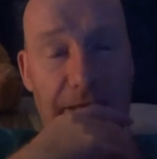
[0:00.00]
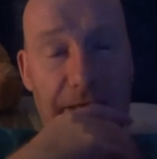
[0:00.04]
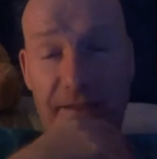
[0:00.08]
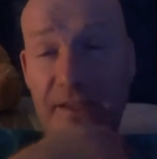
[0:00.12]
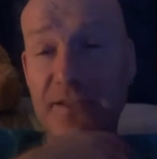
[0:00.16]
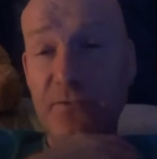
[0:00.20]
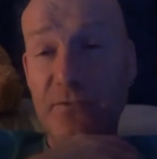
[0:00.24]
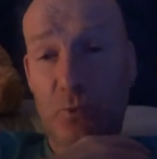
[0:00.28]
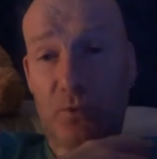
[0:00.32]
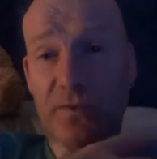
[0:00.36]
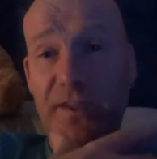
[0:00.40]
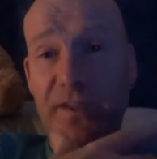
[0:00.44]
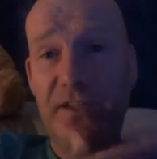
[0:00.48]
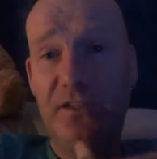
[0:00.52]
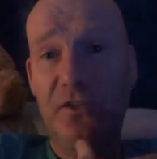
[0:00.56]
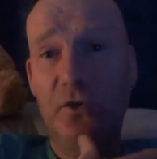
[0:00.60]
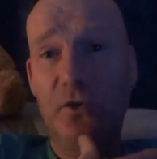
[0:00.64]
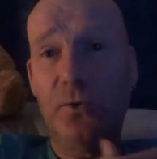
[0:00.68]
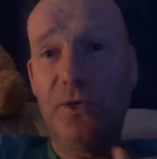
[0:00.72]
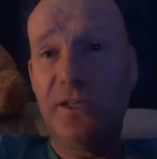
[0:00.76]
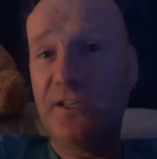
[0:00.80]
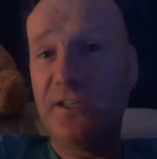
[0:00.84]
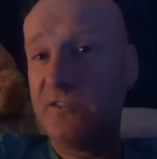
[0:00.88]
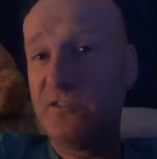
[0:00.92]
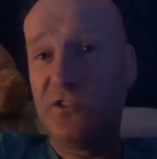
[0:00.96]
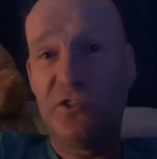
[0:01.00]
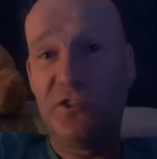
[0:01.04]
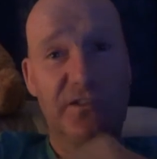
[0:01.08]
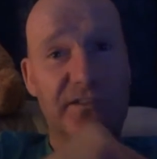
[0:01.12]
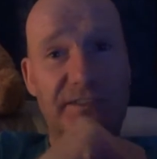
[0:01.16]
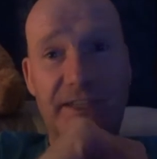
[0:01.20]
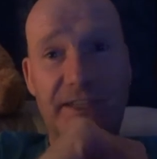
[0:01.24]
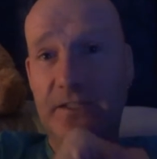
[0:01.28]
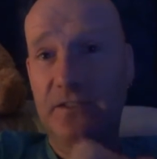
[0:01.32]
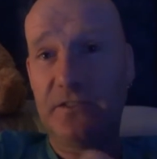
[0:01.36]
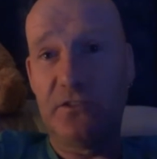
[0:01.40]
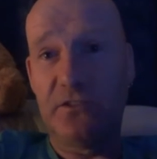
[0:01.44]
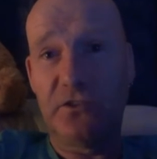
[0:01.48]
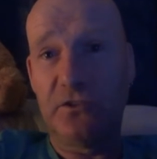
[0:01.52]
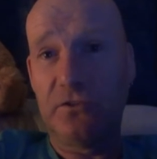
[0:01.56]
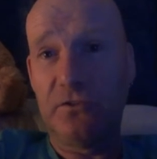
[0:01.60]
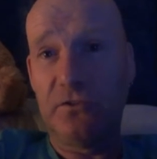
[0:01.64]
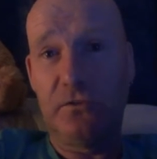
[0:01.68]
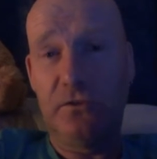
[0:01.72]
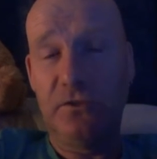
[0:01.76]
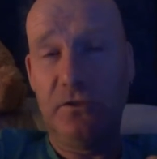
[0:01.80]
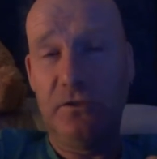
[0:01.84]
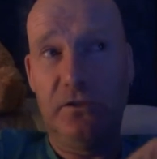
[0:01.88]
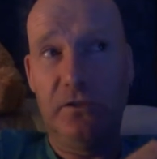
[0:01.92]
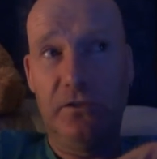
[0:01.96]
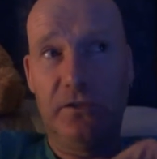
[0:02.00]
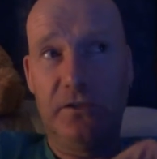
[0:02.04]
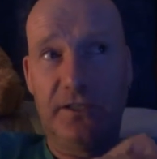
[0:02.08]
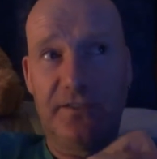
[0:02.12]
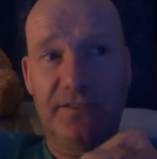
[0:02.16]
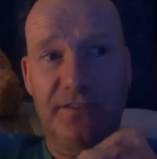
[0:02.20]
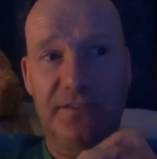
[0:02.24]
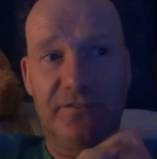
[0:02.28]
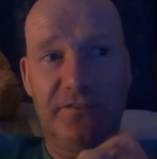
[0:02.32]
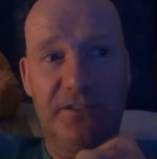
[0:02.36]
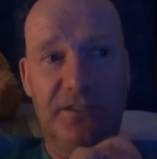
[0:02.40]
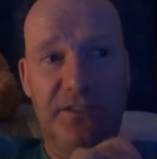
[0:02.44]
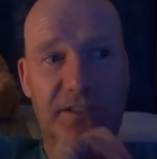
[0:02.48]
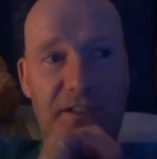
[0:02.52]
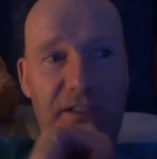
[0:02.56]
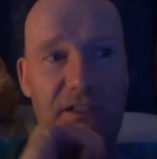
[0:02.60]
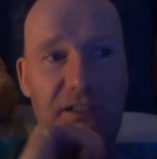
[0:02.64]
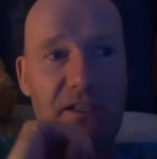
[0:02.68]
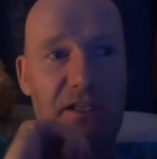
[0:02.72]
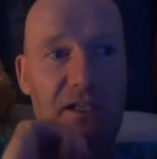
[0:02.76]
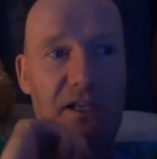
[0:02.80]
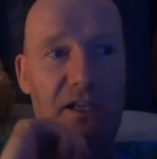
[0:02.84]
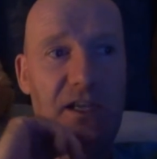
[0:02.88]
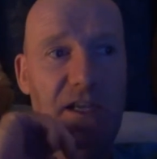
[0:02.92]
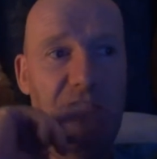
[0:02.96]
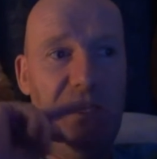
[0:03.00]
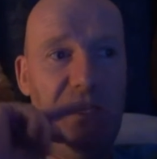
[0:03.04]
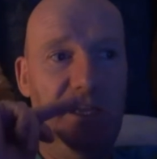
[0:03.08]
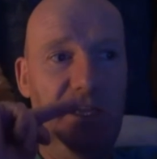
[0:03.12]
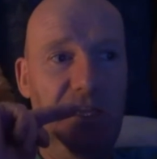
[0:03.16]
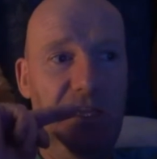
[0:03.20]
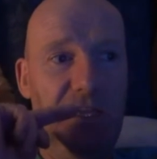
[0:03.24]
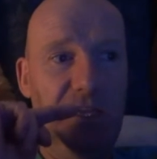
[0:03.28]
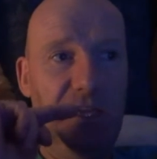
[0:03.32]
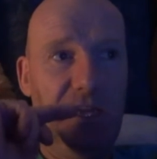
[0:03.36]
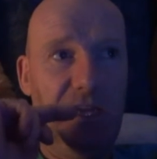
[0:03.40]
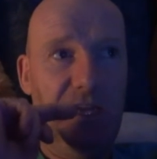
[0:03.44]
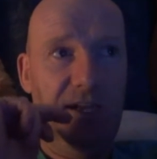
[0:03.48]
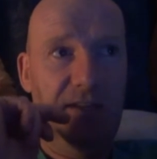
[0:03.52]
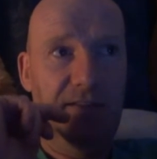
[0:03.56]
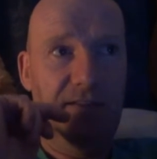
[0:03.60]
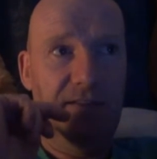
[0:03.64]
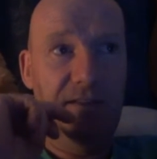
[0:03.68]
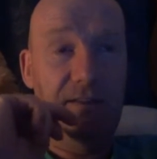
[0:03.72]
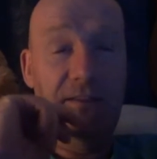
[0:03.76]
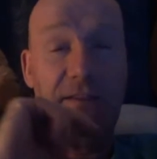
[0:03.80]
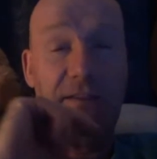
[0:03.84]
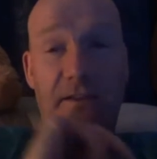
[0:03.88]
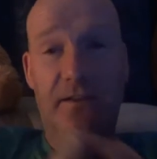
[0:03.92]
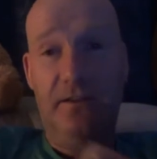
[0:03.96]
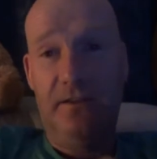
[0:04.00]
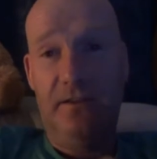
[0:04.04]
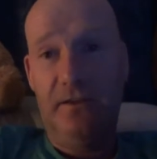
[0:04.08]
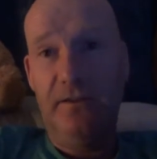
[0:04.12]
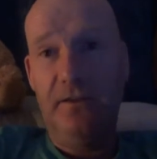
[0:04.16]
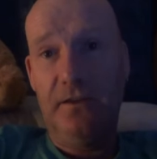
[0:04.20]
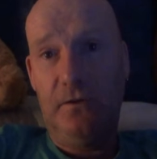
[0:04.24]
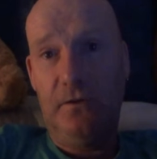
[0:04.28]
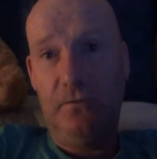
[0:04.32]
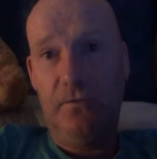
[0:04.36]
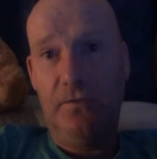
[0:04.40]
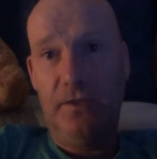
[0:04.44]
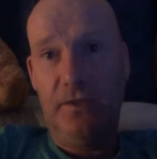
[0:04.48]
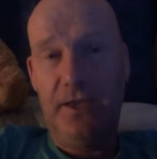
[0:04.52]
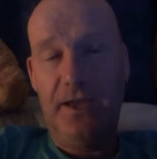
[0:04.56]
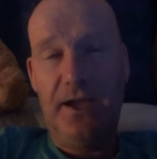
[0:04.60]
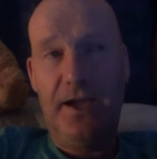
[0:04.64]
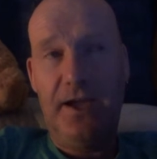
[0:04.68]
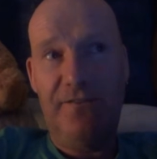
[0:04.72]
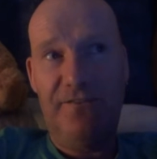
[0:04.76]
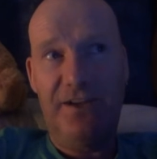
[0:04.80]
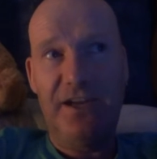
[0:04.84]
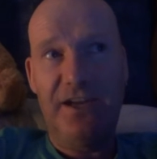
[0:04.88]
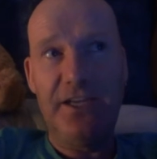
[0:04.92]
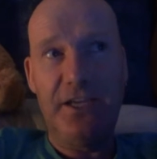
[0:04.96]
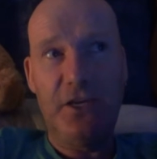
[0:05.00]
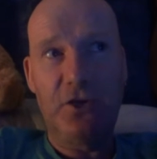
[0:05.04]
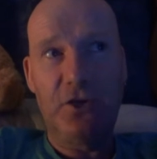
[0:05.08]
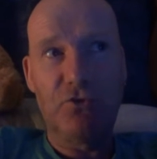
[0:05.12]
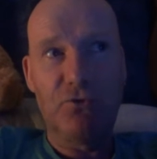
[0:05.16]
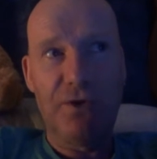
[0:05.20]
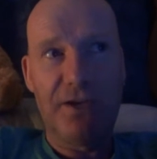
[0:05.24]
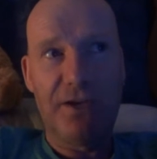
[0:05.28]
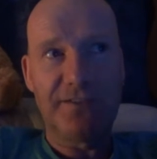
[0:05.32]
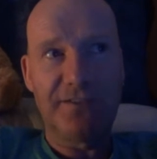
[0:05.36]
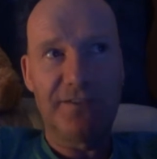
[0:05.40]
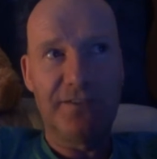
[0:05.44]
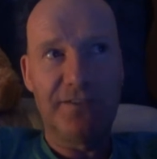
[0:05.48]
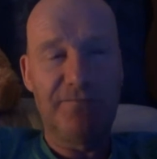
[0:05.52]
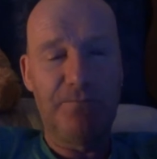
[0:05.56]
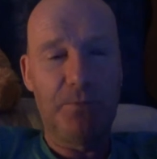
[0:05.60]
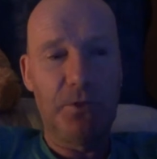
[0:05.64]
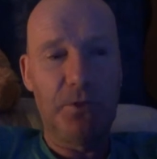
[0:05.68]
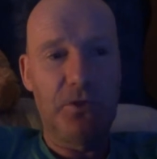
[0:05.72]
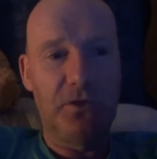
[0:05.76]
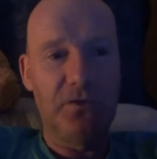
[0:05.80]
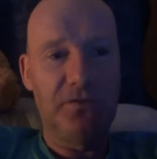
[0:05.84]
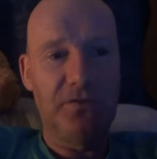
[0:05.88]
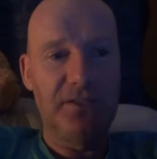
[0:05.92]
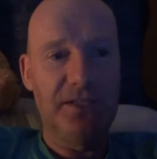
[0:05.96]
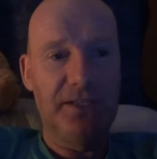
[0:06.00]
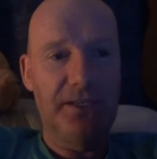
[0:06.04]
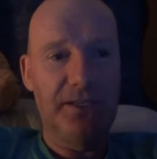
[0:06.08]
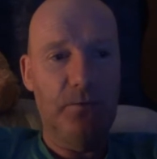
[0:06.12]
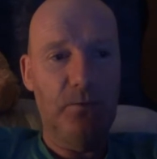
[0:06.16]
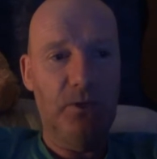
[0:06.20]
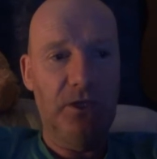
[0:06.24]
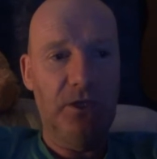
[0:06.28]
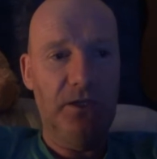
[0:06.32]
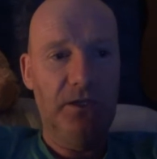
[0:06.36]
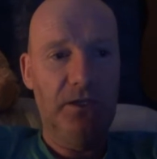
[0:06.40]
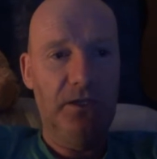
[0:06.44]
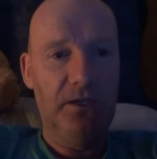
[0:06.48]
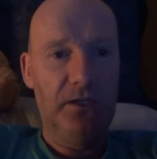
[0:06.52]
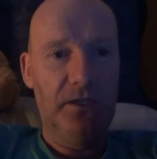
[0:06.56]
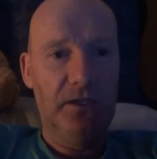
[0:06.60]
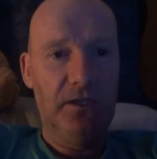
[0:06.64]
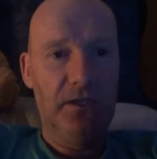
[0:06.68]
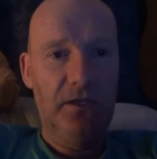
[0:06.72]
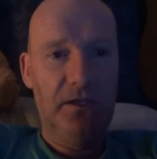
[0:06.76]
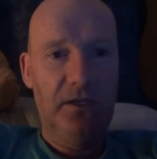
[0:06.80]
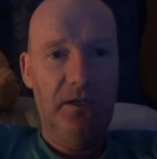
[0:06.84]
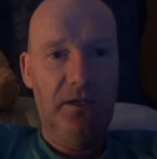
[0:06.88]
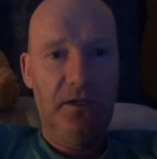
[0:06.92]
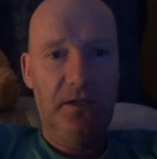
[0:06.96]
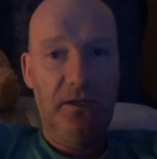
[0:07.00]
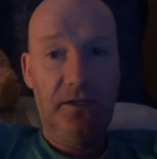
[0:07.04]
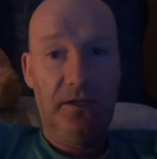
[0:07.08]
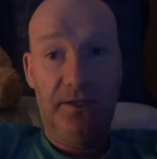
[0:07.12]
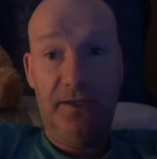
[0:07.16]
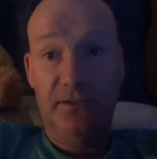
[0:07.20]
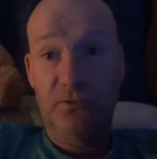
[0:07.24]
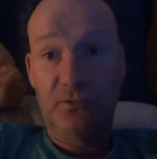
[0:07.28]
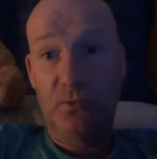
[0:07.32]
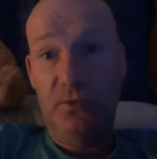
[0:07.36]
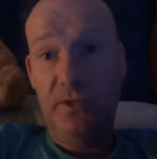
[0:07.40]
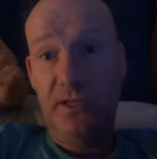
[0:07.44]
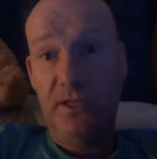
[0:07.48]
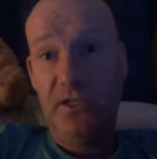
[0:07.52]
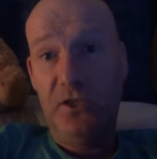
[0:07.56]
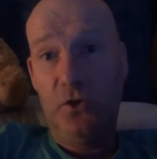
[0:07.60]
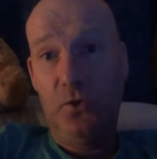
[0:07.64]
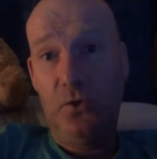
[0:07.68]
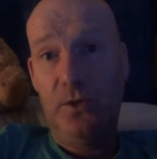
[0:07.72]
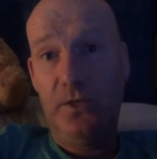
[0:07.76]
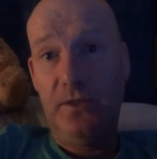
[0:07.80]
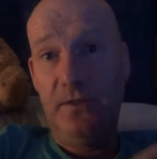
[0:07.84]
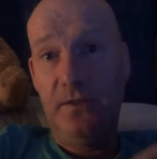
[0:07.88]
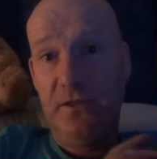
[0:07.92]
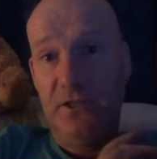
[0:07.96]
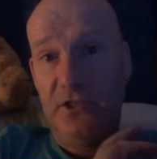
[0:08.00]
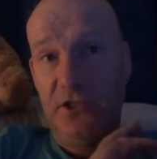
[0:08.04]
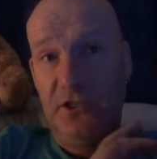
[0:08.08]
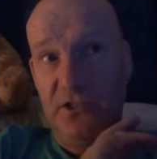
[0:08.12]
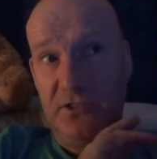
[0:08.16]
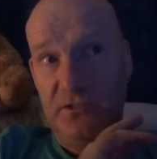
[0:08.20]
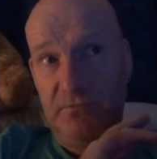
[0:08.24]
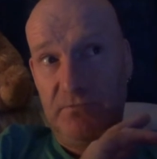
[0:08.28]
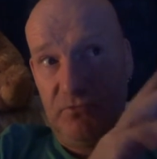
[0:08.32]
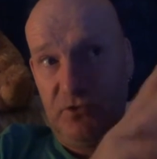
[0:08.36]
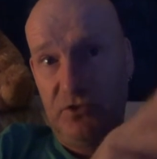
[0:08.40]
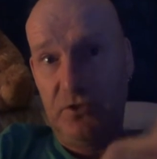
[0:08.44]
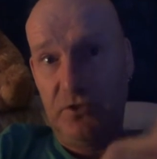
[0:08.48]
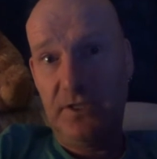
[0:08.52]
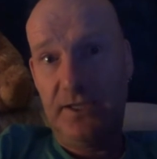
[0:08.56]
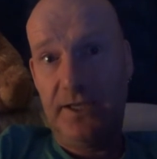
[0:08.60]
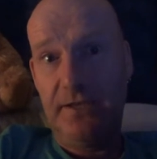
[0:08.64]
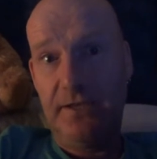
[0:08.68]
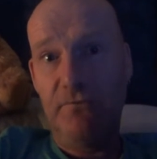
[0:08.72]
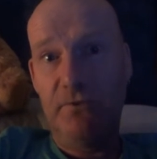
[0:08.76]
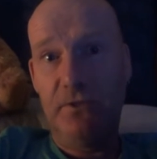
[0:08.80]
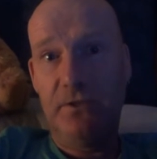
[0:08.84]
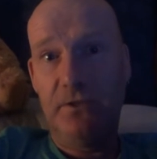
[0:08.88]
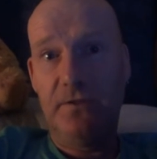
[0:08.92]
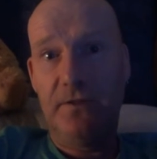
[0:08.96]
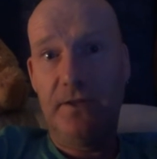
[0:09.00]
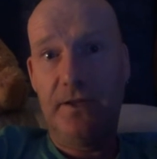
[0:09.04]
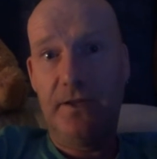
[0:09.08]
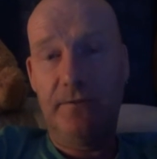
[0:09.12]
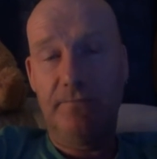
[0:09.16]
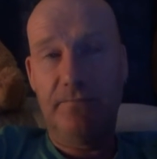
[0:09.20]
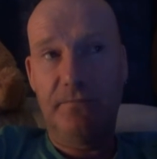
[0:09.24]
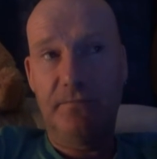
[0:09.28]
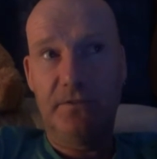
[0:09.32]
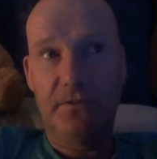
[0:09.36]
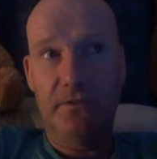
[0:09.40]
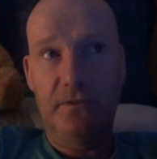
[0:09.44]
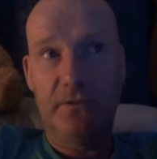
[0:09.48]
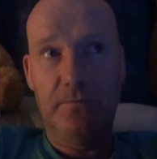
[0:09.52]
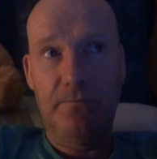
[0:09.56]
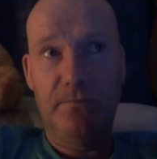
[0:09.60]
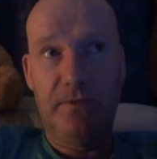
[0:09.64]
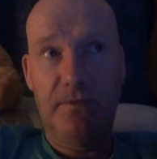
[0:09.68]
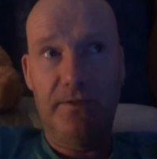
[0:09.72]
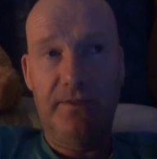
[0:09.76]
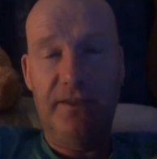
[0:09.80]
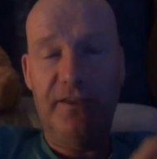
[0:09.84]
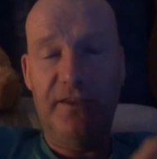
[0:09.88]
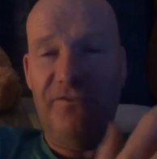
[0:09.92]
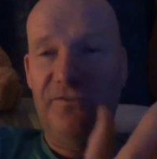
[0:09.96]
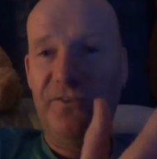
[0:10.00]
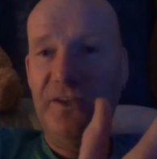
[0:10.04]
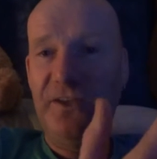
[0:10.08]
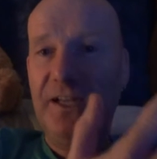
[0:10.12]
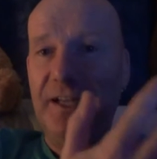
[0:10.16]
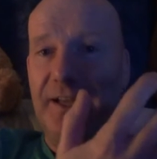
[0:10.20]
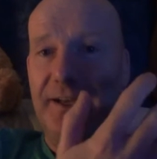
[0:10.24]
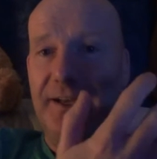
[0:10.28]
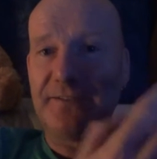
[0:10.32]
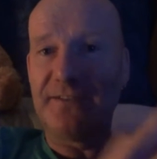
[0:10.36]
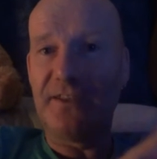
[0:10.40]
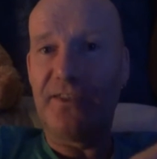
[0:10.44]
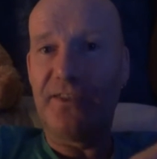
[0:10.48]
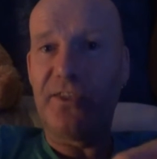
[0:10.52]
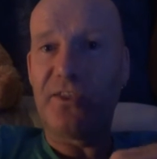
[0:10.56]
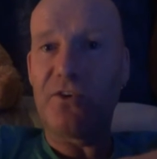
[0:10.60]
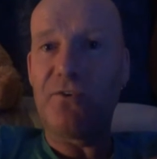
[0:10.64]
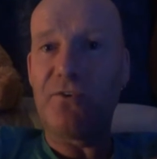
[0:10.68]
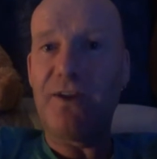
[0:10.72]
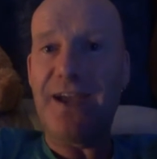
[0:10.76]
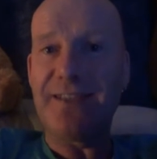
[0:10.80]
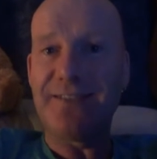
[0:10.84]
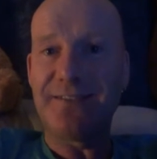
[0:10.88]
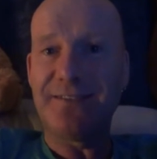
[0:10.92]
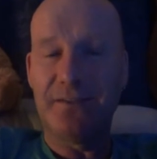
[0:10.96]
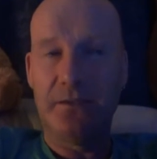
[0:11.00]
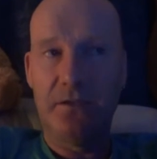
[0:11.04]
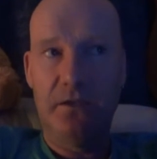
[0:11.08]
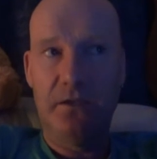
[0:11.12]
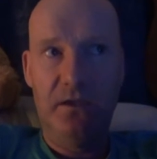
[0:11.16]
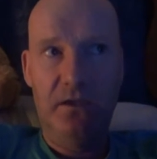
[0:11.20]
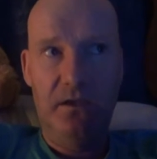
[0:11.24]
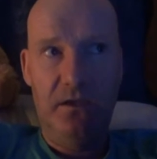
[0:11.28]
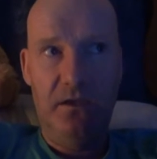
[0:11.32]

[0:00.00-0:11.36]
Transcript: And that's what they're doing. It's just territorial activity. And, uh, you know, they are very aggressive birds anyway. And that's what they're doing. They're just trying to get rid of that. Um, they feel it as a threat.